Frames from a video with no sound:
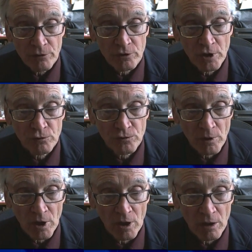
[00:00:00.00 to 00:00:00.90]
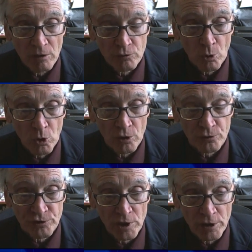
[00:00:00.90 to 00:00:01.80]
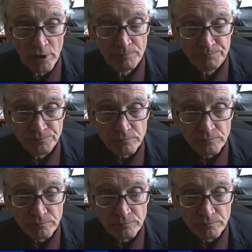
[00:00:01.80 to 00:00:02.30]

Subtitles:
This so-called Zika